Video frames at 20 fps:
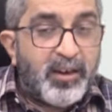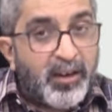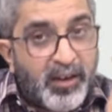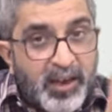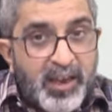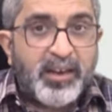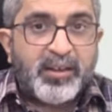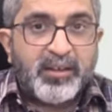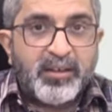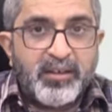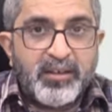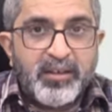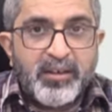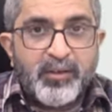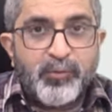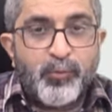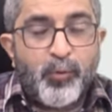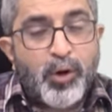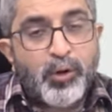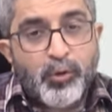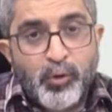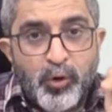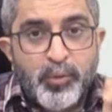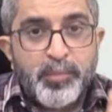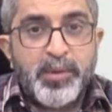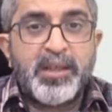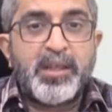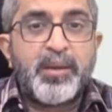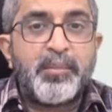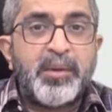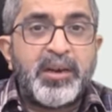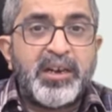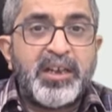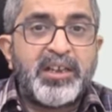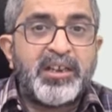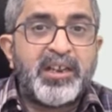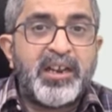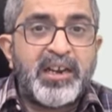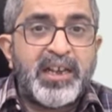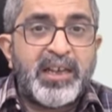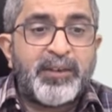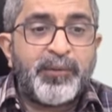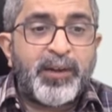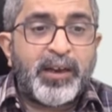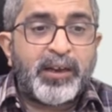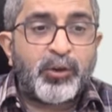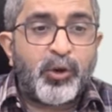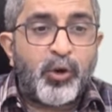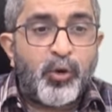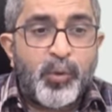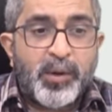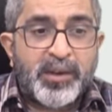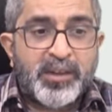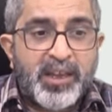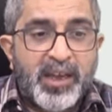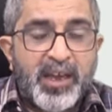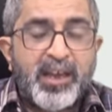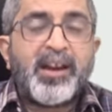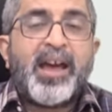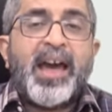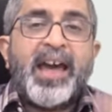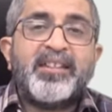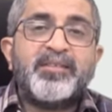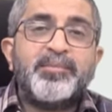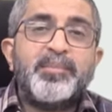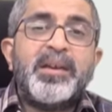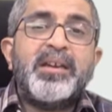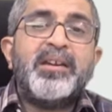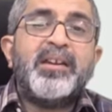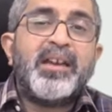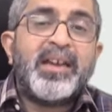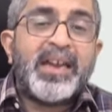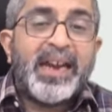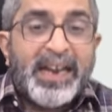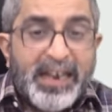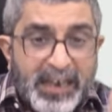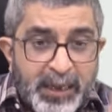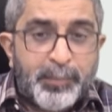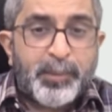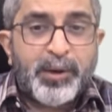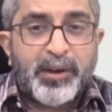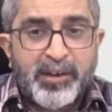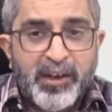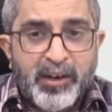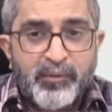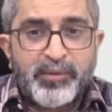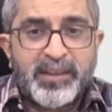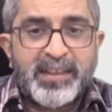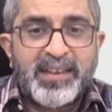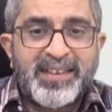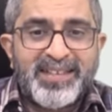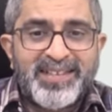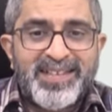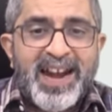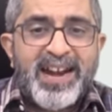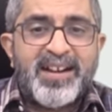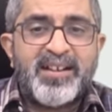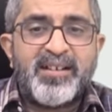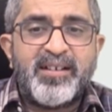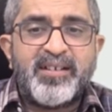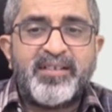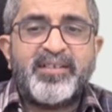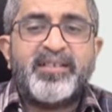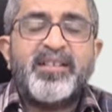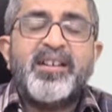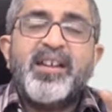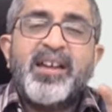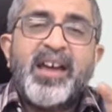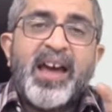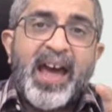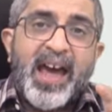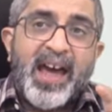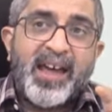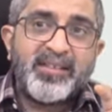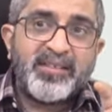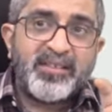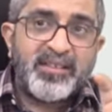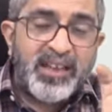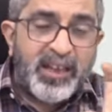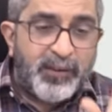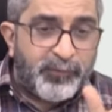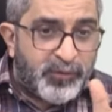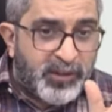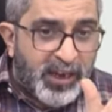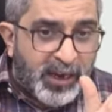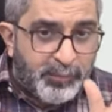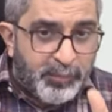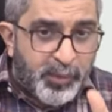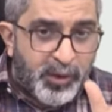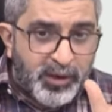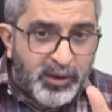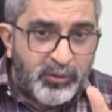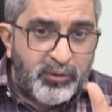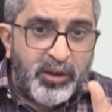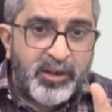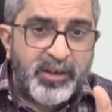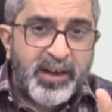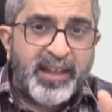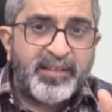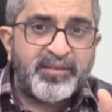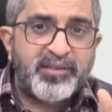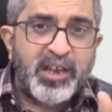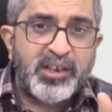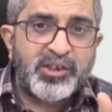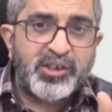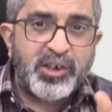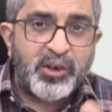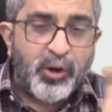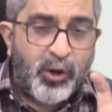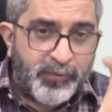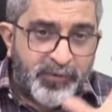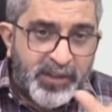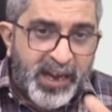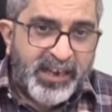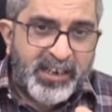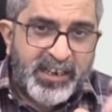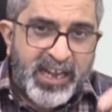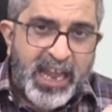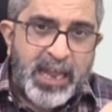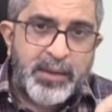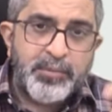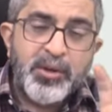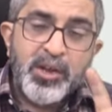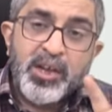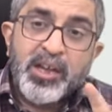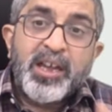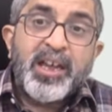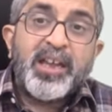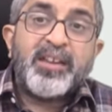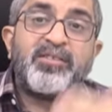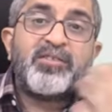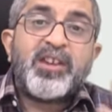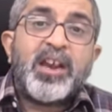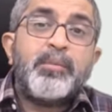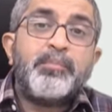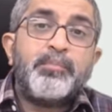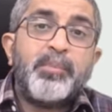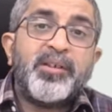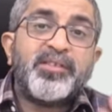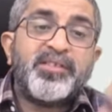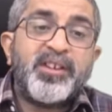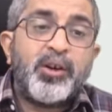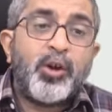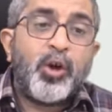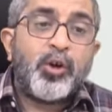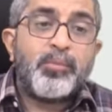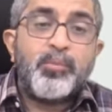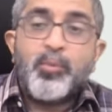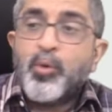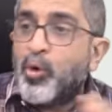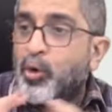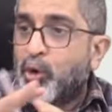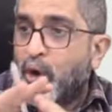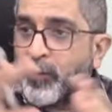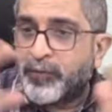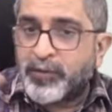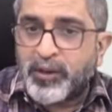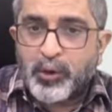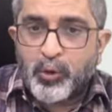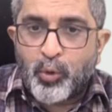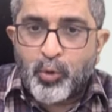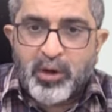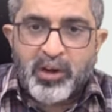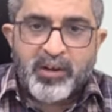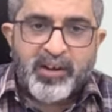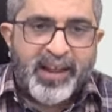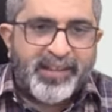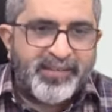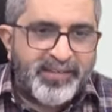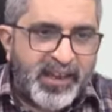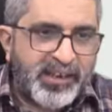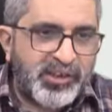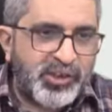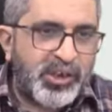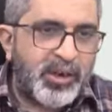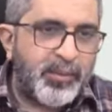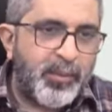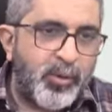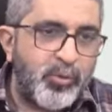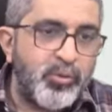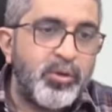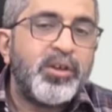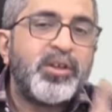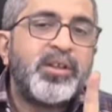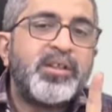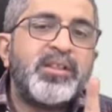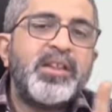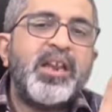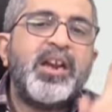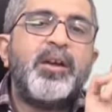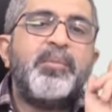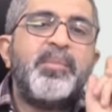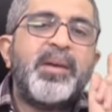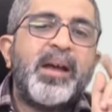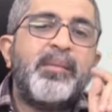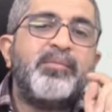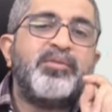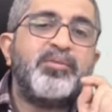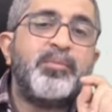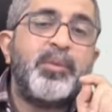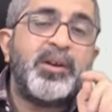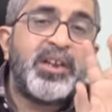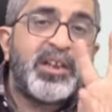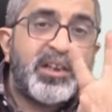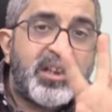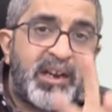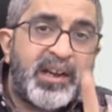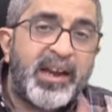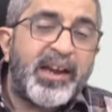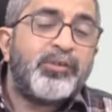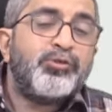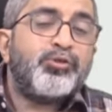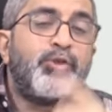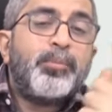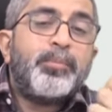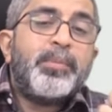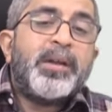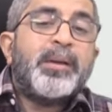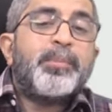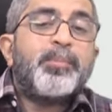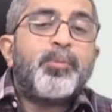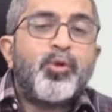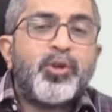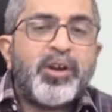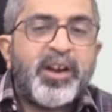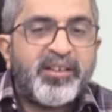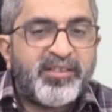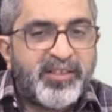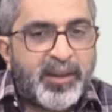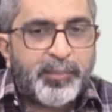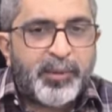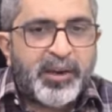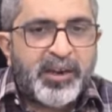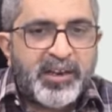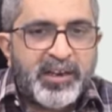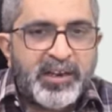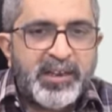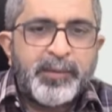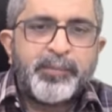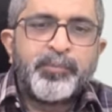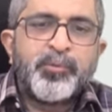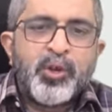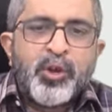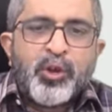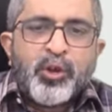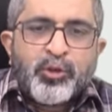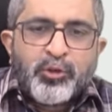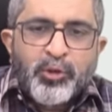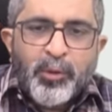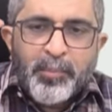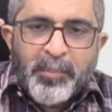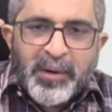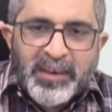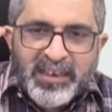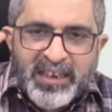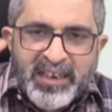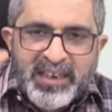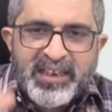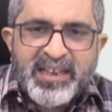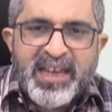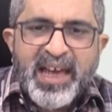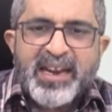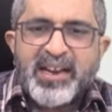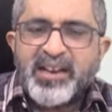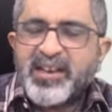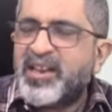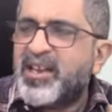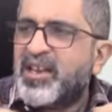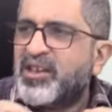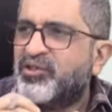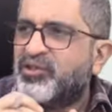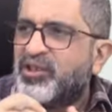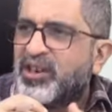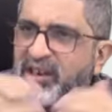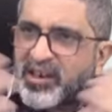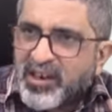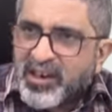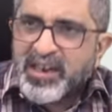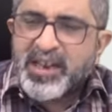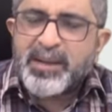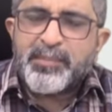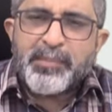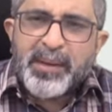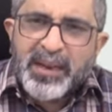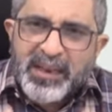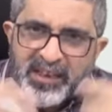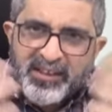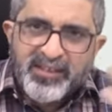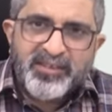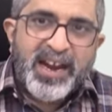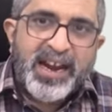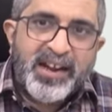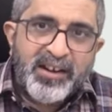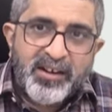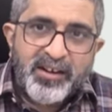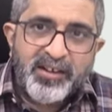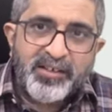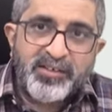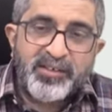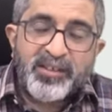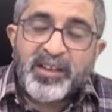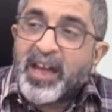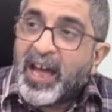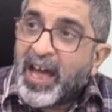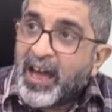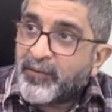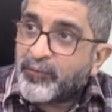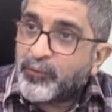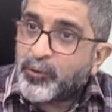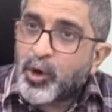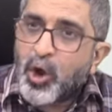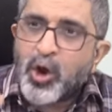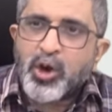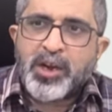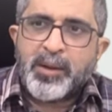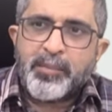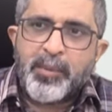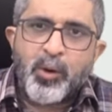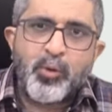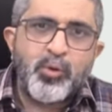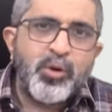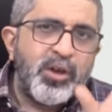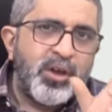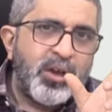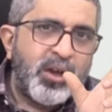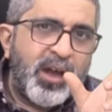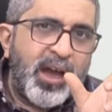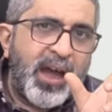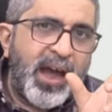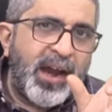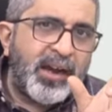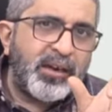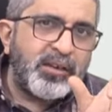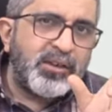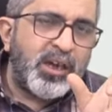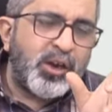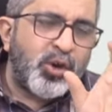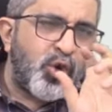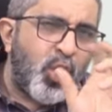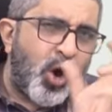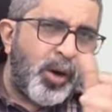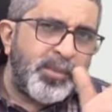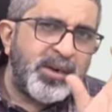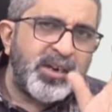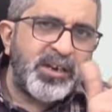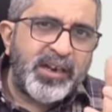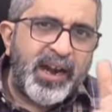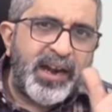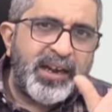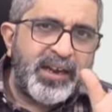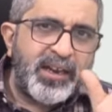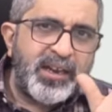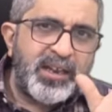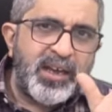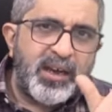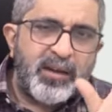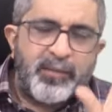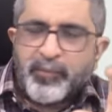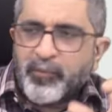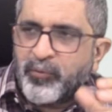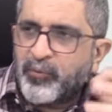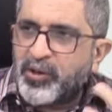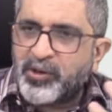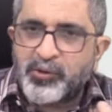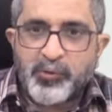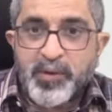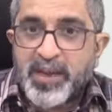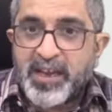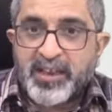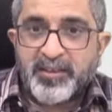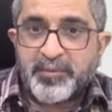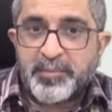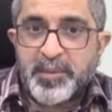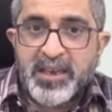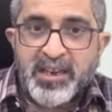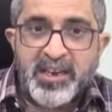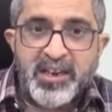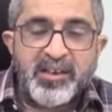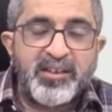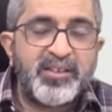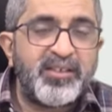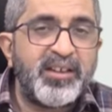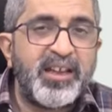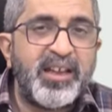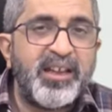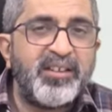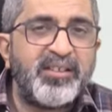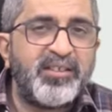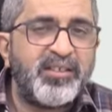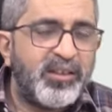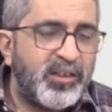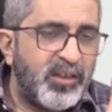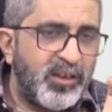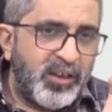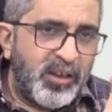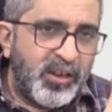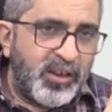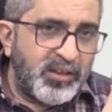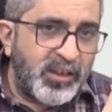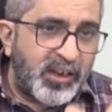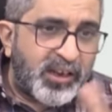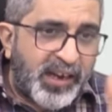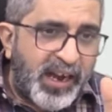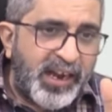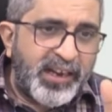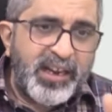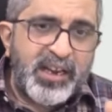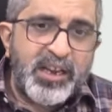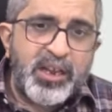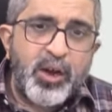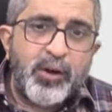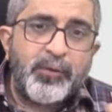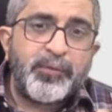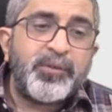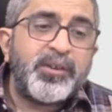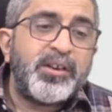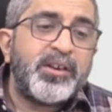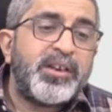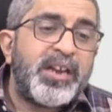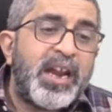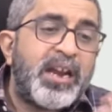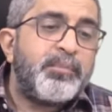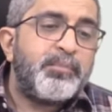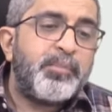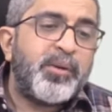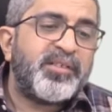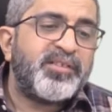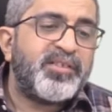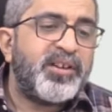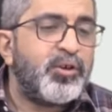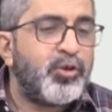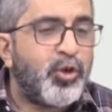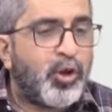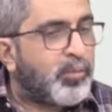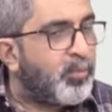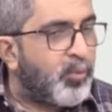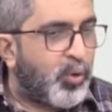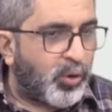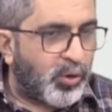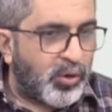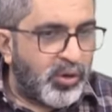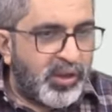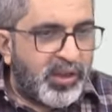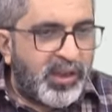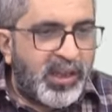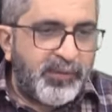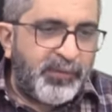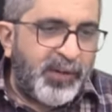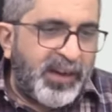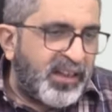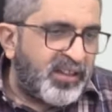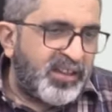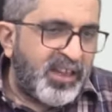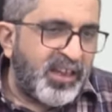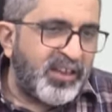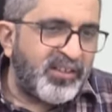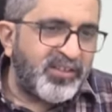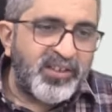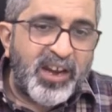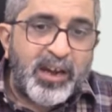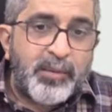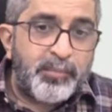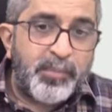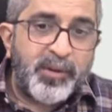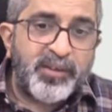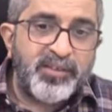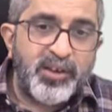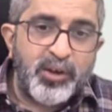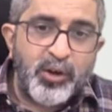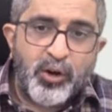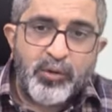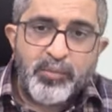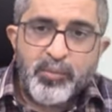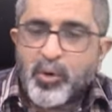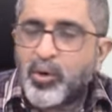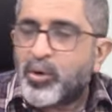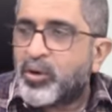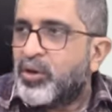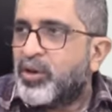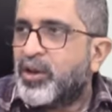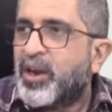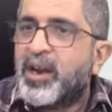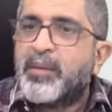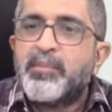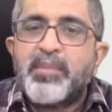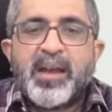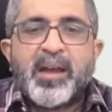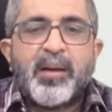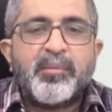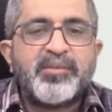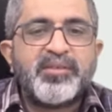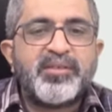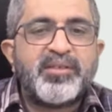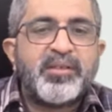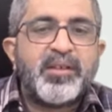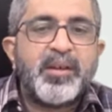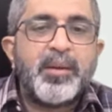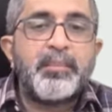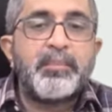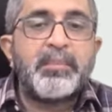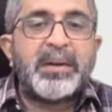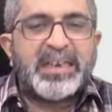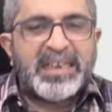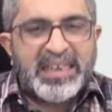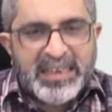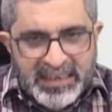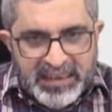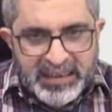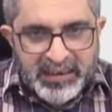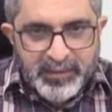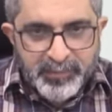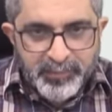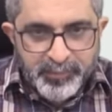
again, what could be the material effect over there has been interpreted within standards as if that particular transaction of that type is ten percent or more of the total transaction amount, then it becomes material and should be reported separately. So, materiality generally many standards have talked about, and the common criteria which we experience is the criteria of ten percent or more. If anything is ten percent or more, it becomes material.